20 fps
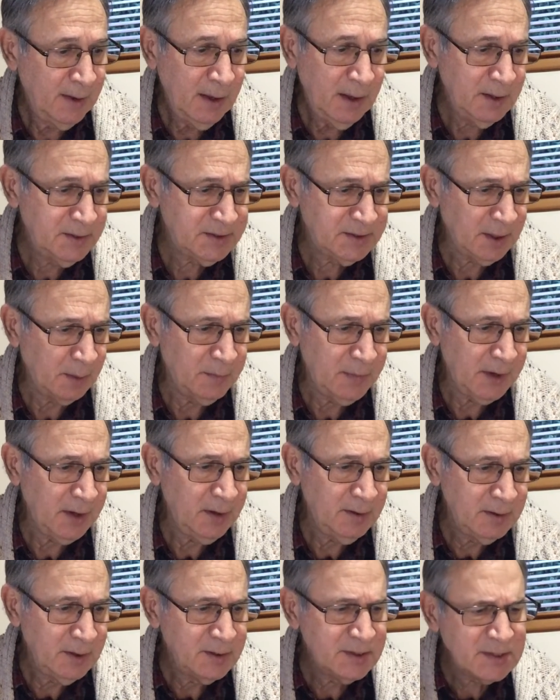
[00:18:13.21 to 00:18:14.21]
is
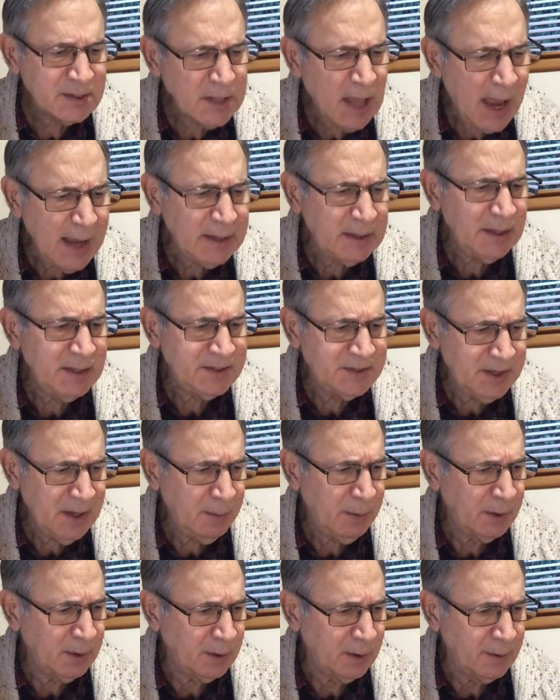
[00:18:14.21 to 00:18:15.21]
something slightly
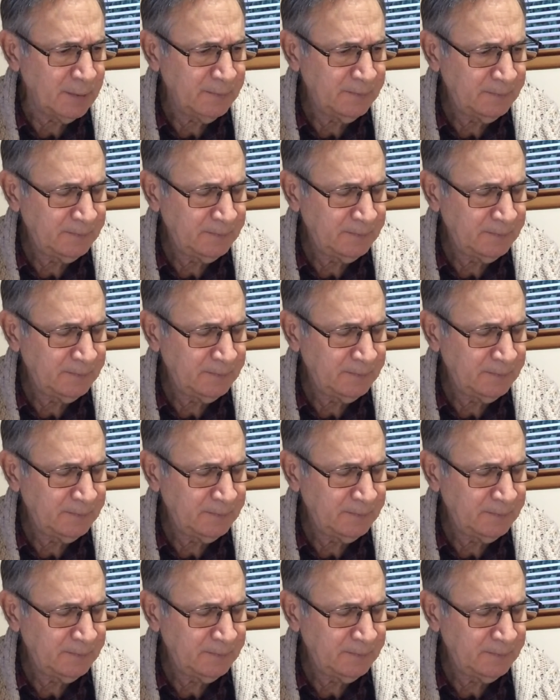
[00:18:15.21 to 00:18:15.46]
similar.